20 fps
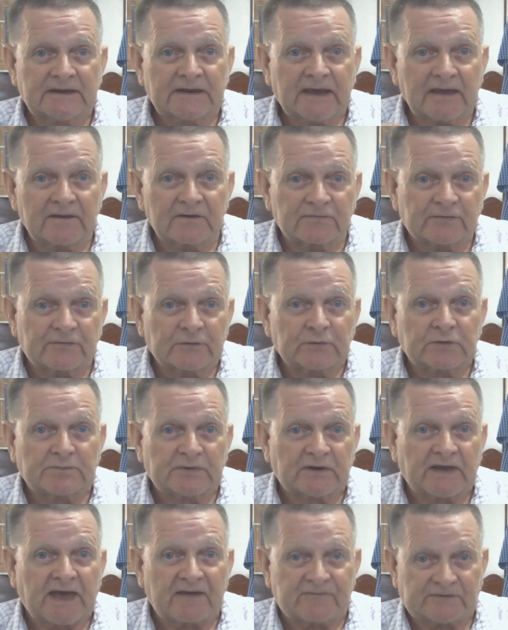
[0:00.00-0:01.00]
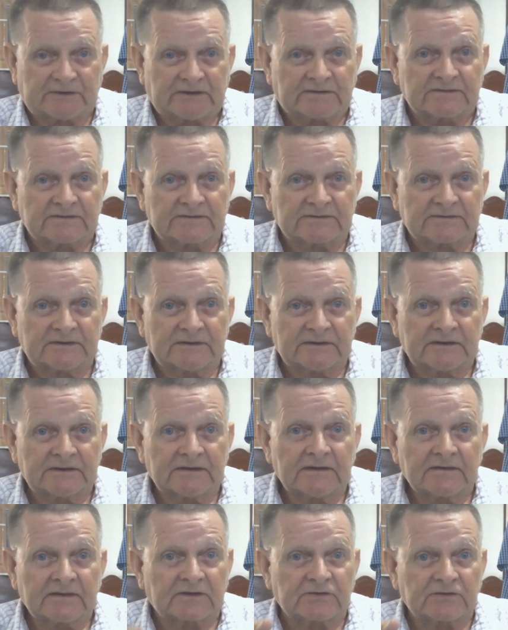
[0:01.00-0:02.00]
irrefutable evidence,
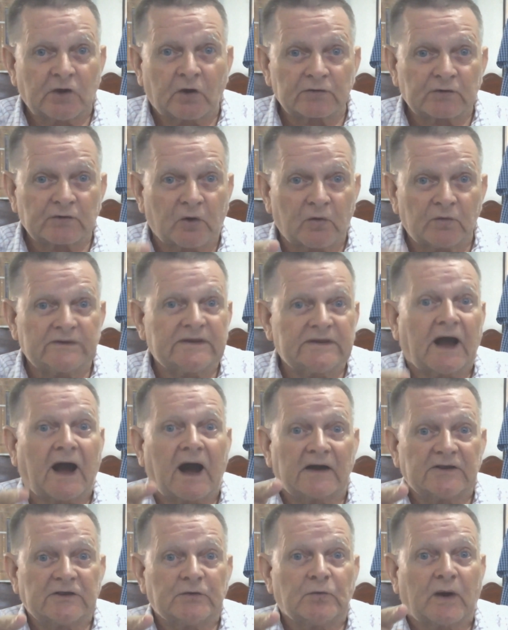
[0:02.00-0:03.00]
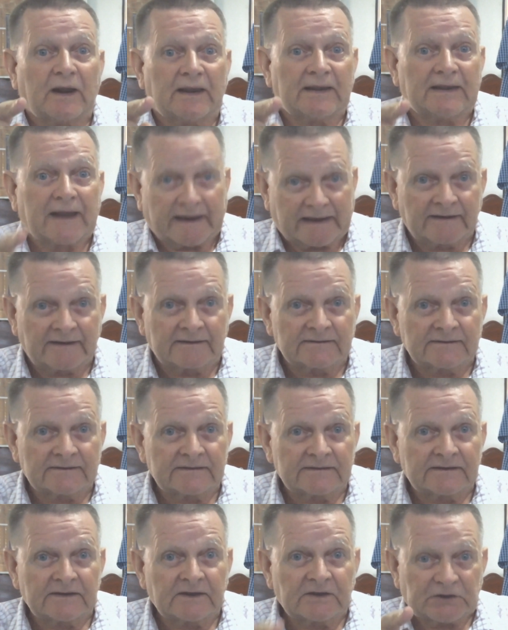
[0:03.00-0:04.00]
that not only are you a liar,
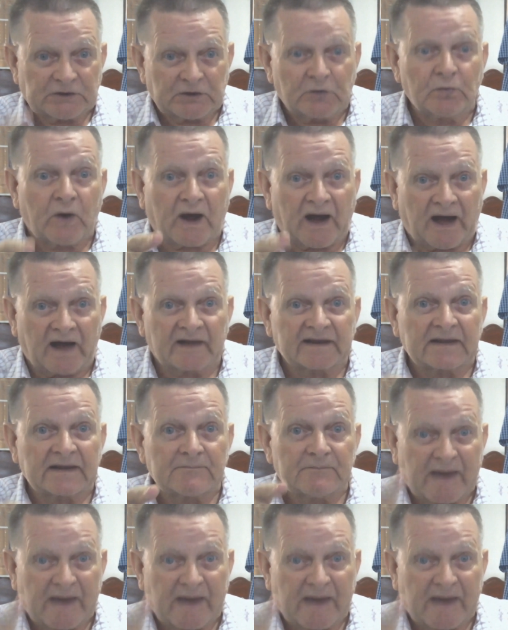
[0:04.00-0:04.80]
you are a